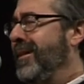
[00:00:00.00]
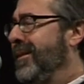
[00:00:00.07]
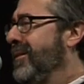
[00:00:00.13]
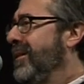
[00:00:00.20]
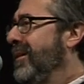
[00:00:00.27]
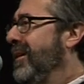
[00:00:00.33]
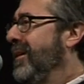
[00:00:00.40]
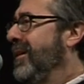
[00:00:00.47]
I
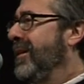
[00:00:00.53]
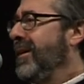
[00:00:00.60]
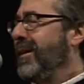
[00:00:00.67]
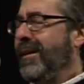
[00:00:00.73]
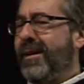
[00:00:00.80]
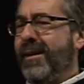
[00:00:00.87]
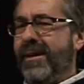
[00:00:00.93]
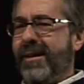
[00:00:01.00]

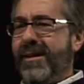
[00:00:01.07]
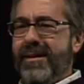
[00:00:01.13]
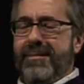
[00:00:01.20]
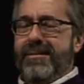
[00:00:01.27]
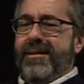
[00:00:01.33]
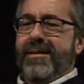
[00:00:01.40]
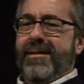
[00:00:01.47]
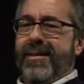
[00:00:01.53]

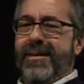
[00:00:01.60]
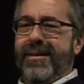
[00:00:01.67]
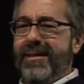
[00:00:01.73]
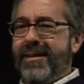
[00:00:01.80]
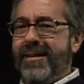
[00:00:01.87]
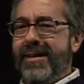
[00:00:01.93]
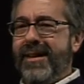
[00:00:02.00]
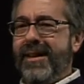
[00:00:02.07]
mean,
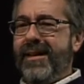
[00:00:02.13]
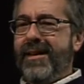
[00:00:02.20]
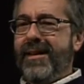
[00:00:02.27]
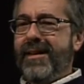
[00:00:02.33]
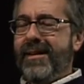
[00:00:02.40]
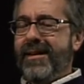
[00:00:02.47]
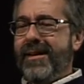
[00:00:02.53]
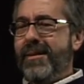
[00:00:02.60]

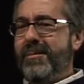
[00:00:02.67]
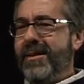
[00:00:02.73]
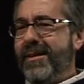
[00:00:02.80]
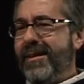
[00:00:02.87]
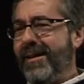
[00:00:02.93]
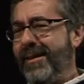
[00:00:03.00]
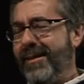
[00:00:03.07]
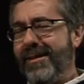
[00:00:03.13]
I
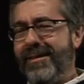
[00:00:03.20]
mean.